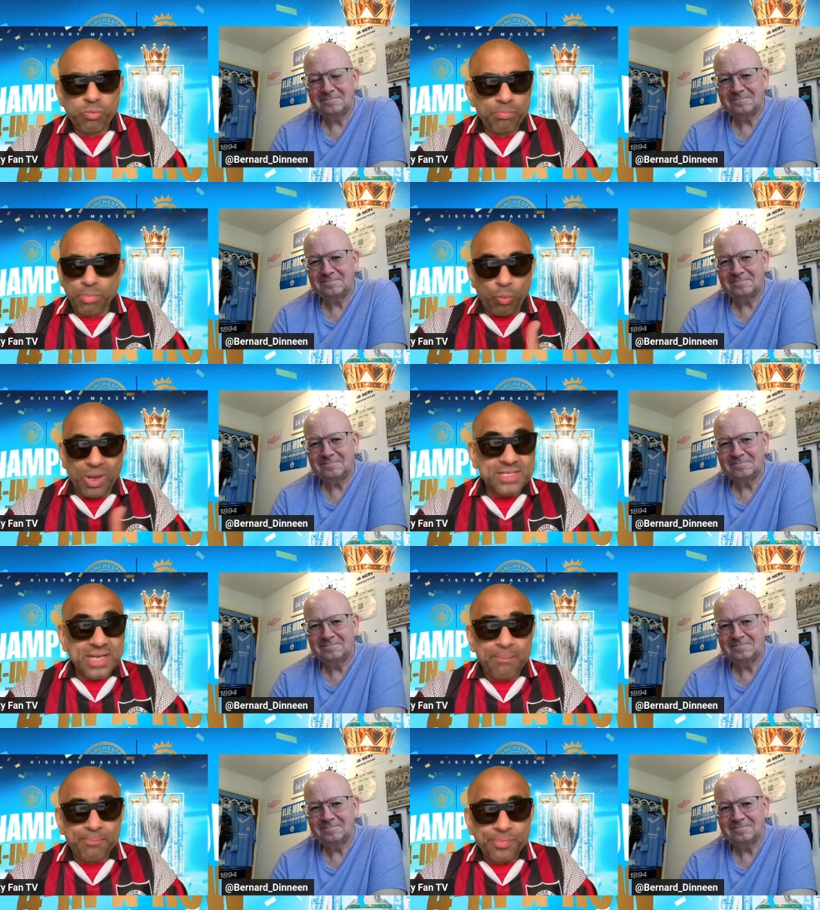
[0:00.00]
Speaker 1: West
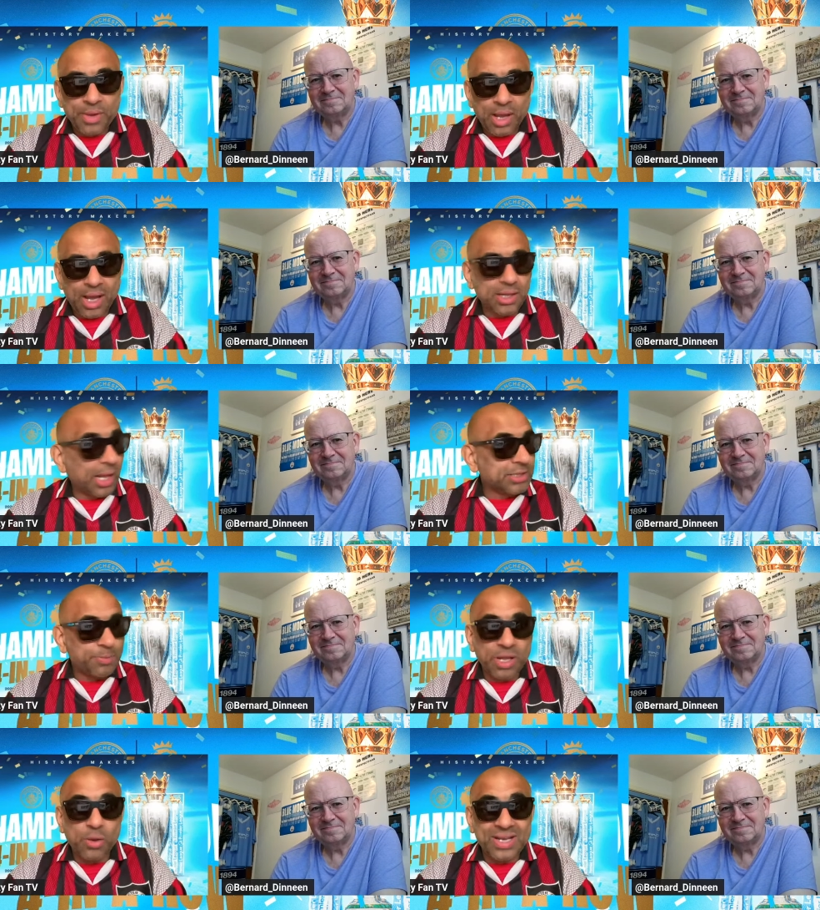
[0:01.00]
Ham. I'd like to
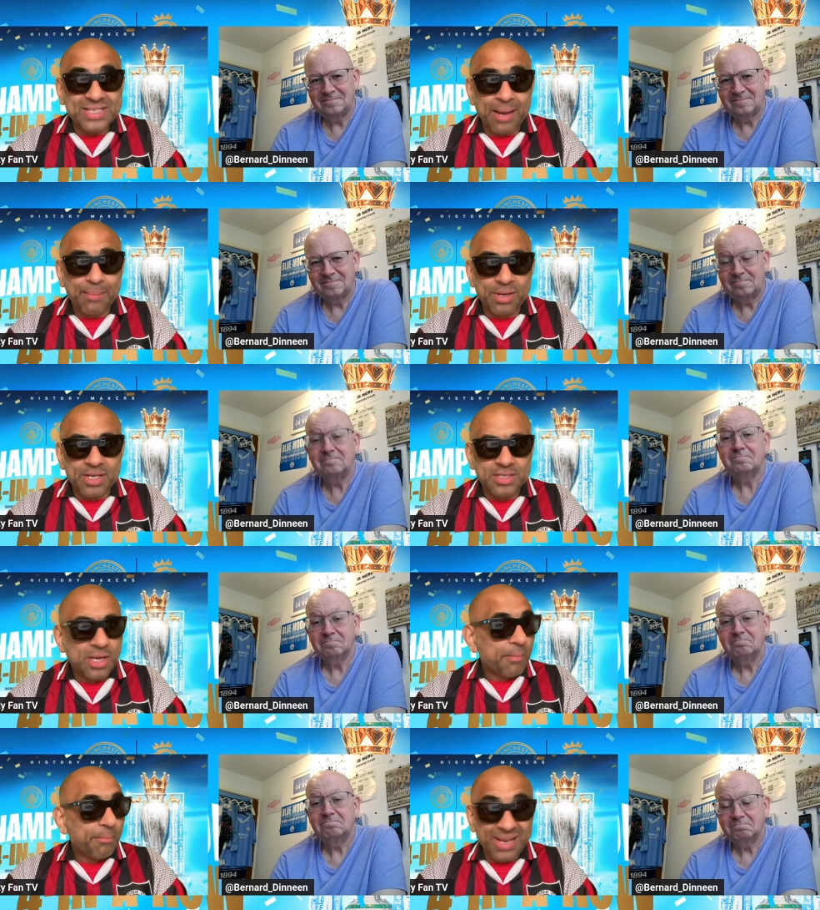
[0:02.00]
play West Ham because
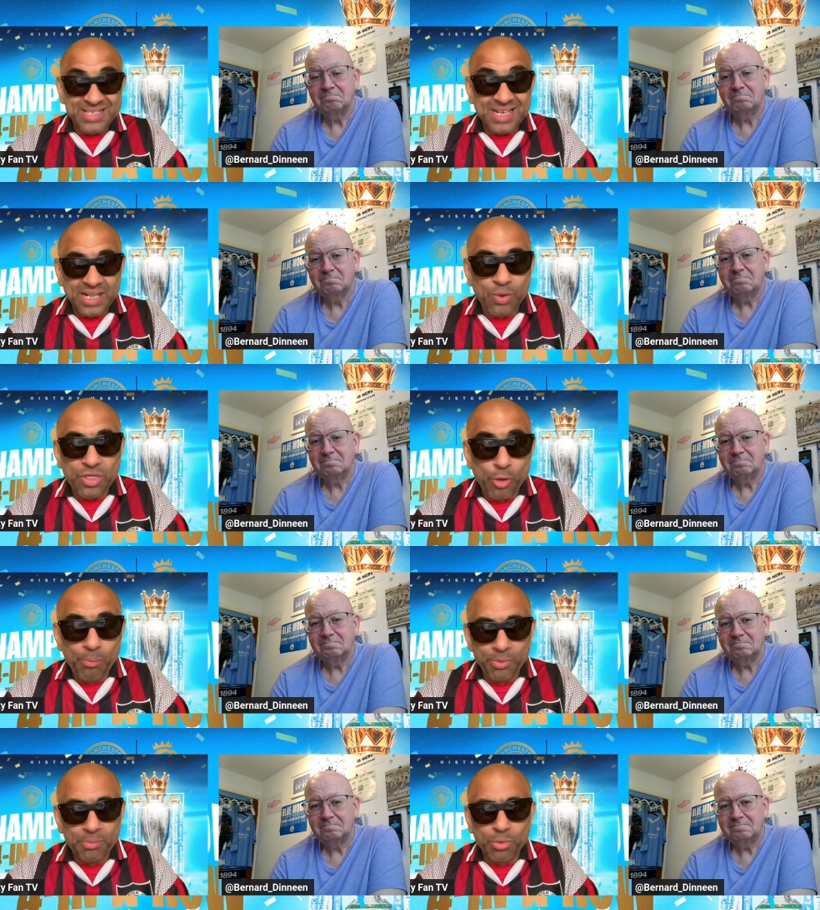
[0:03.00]
basically we thump
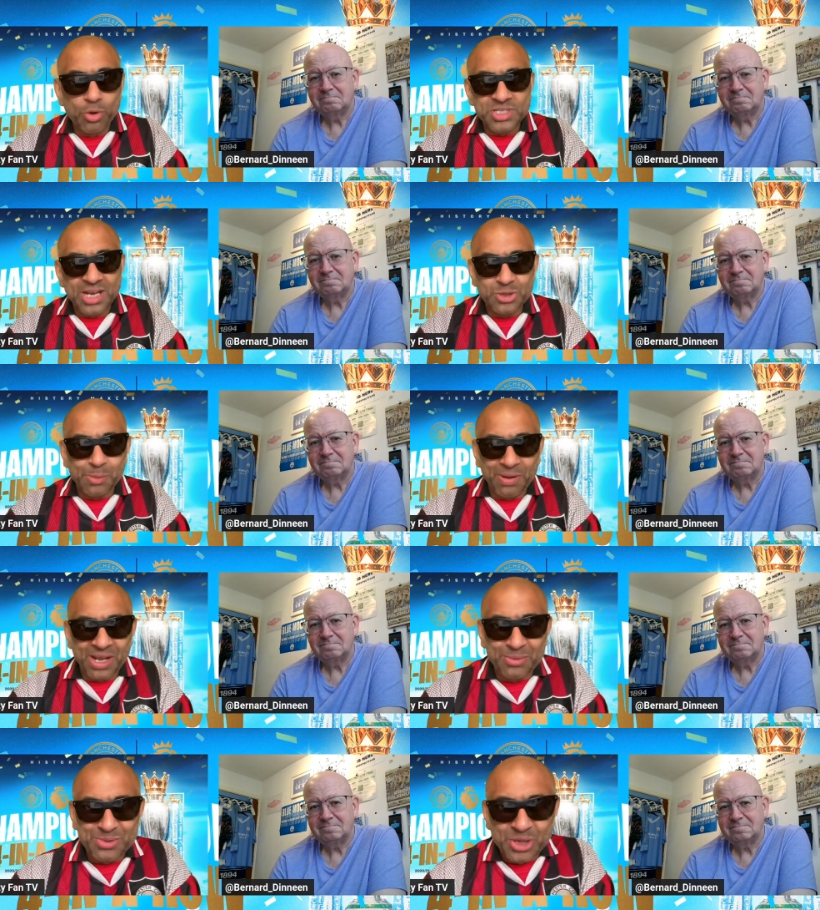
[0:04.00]
them most times we play
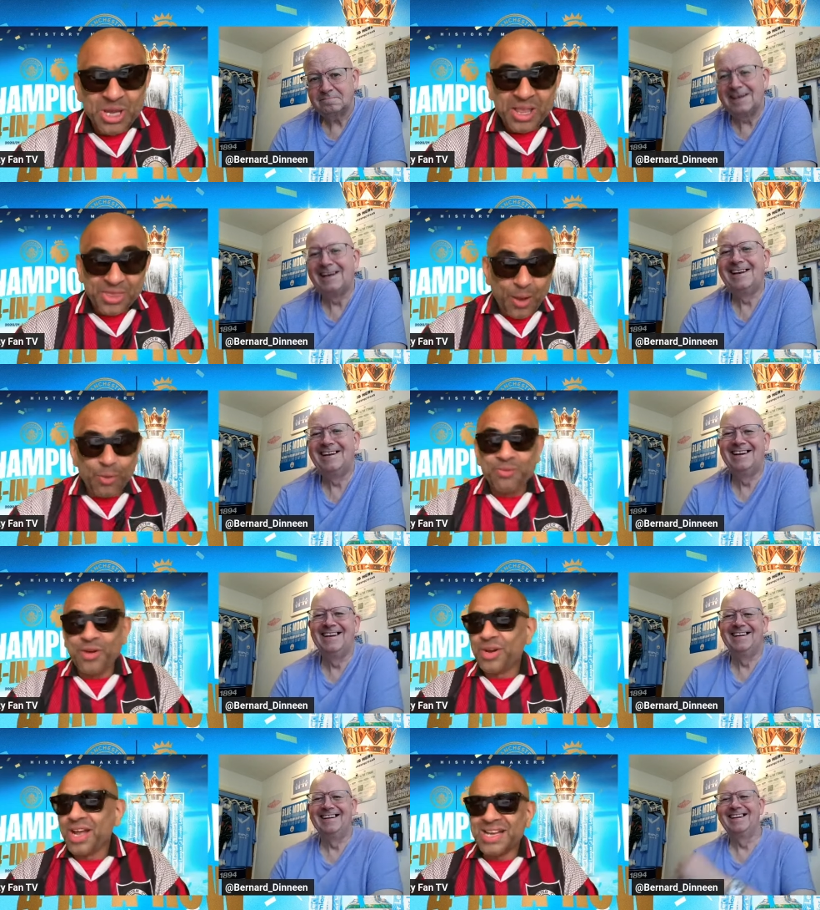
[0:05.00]
them, so that would be very
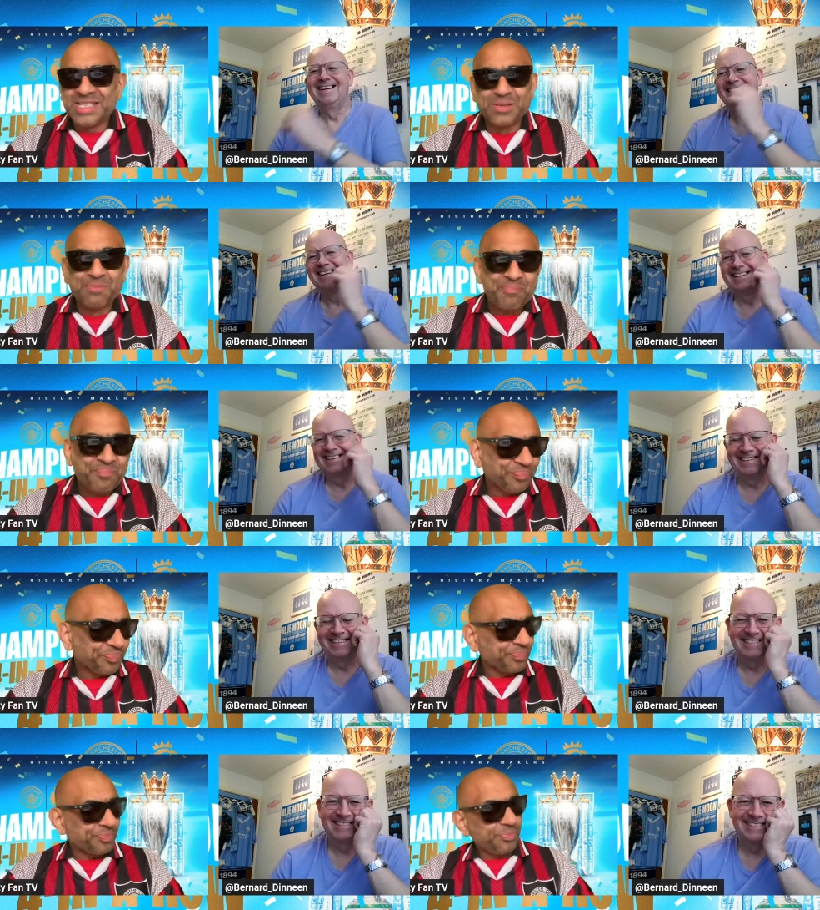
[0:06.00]
nice.
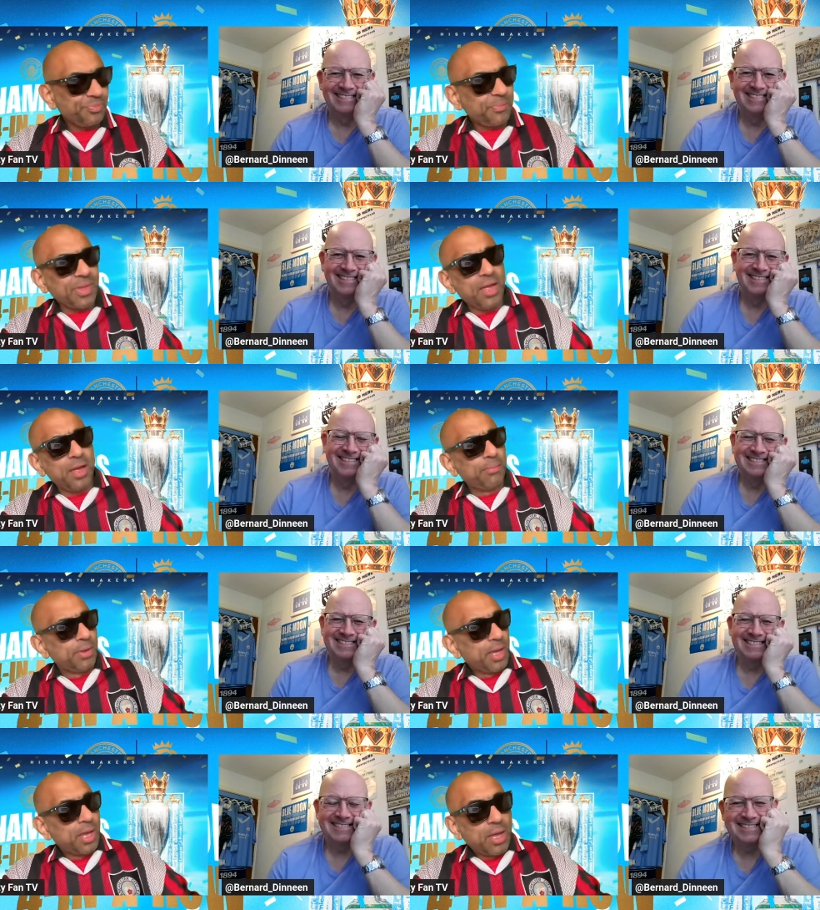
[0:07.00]
But
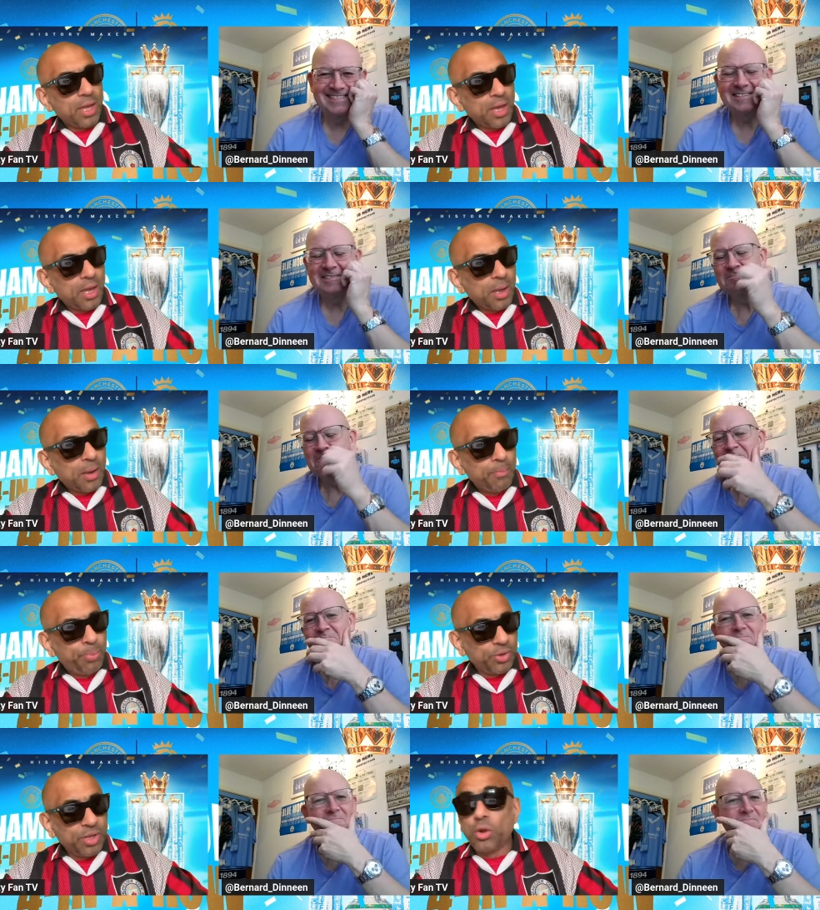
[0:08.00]

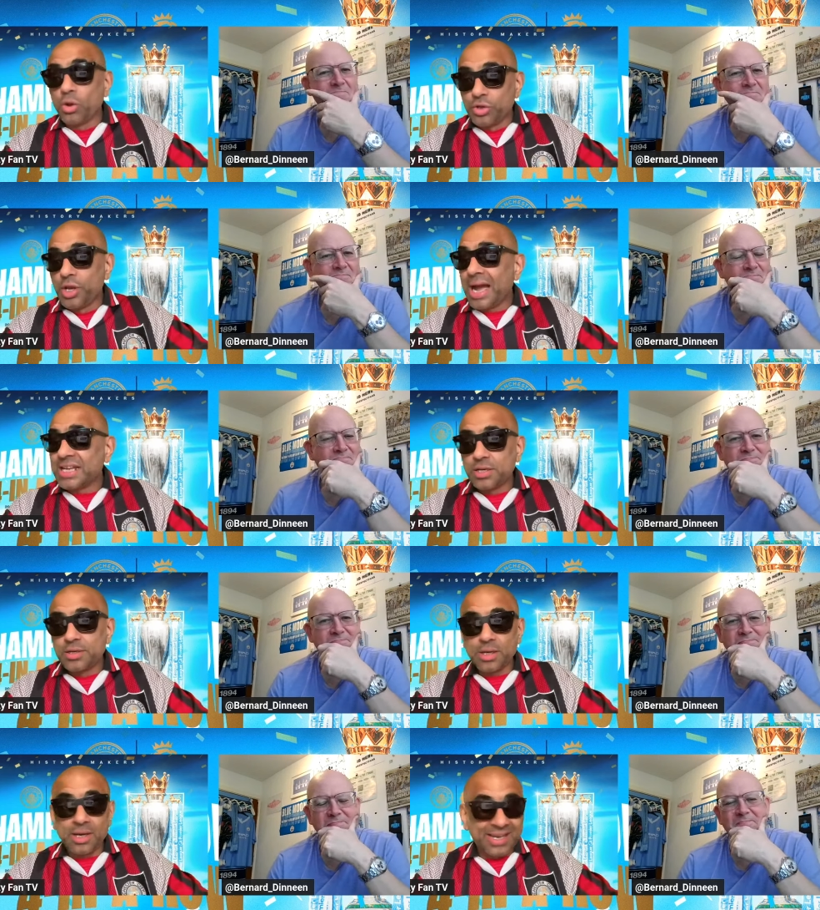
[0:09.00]
you know, look, United
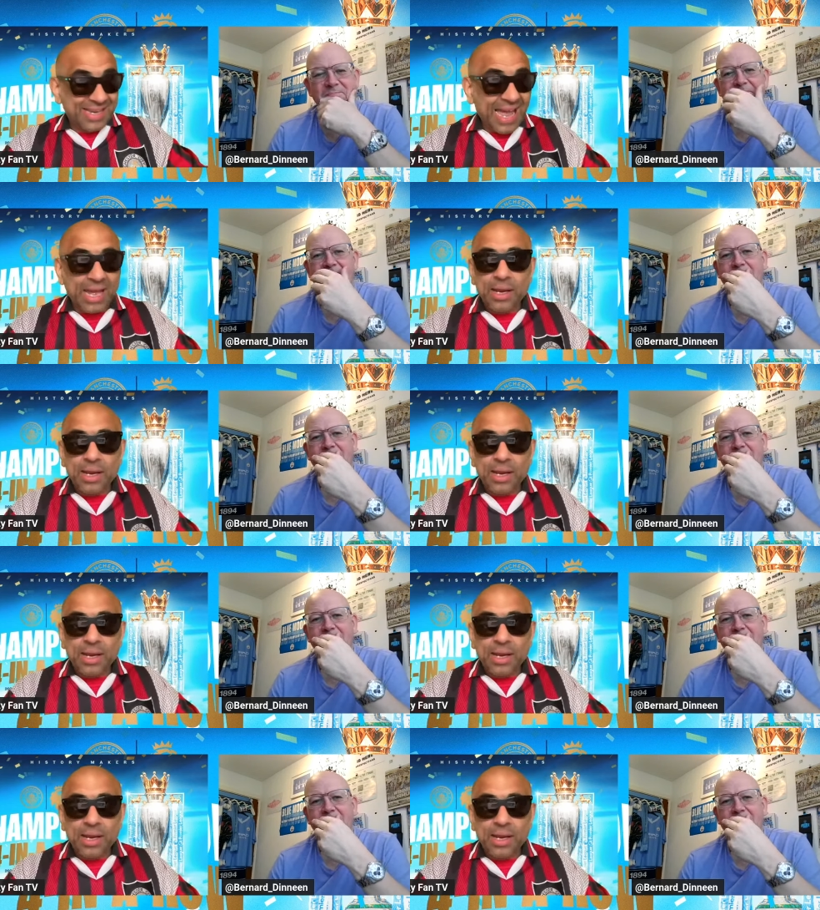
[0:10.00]
again